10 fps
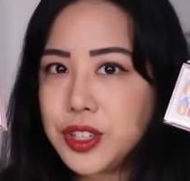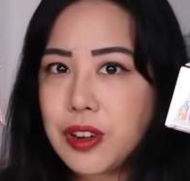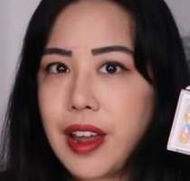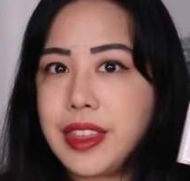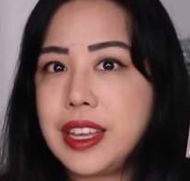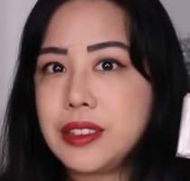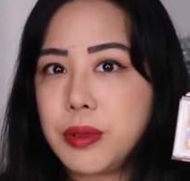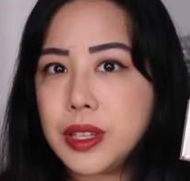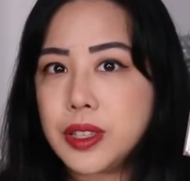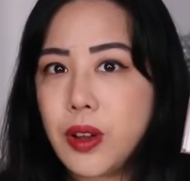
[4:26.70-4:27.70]
try these
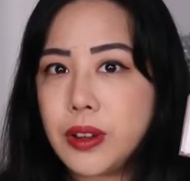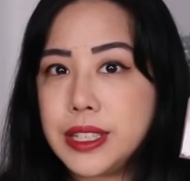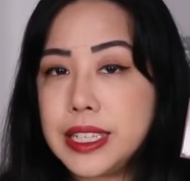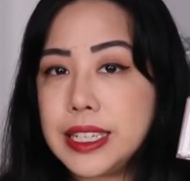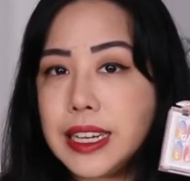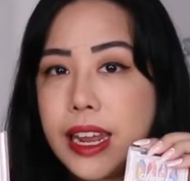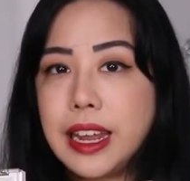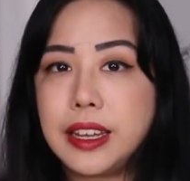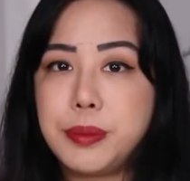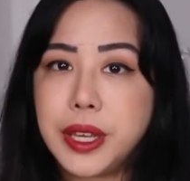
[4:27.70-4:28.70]
ones on
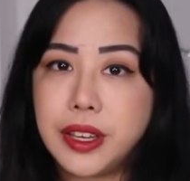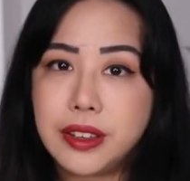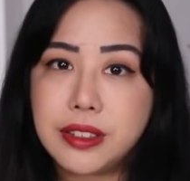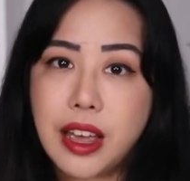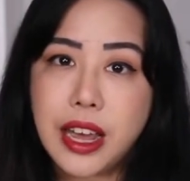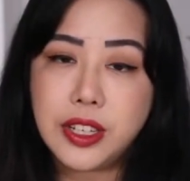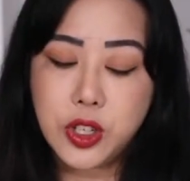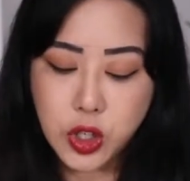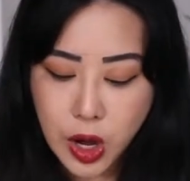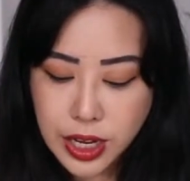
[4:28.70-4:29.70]
today because I
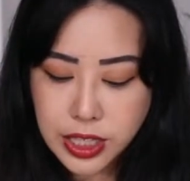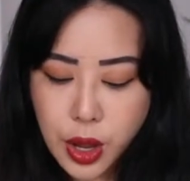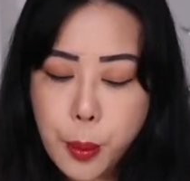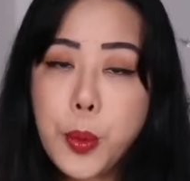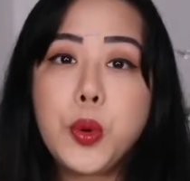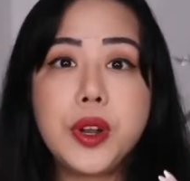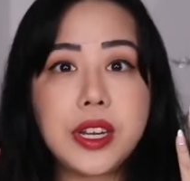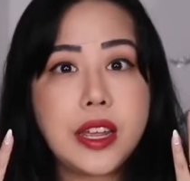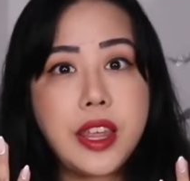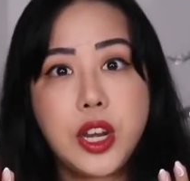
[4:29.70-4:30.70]
just put
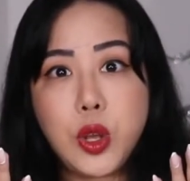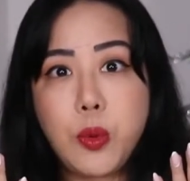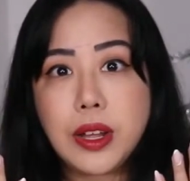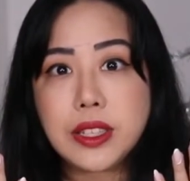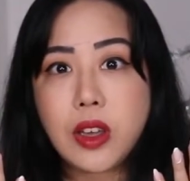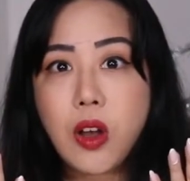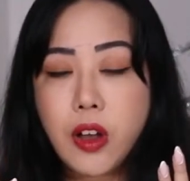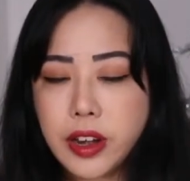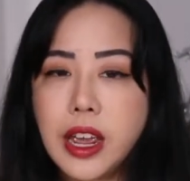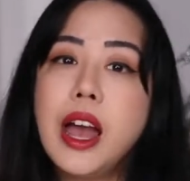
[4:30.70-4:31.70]
the new ones
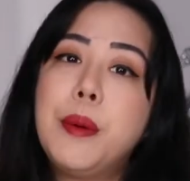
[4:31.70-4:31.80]
on,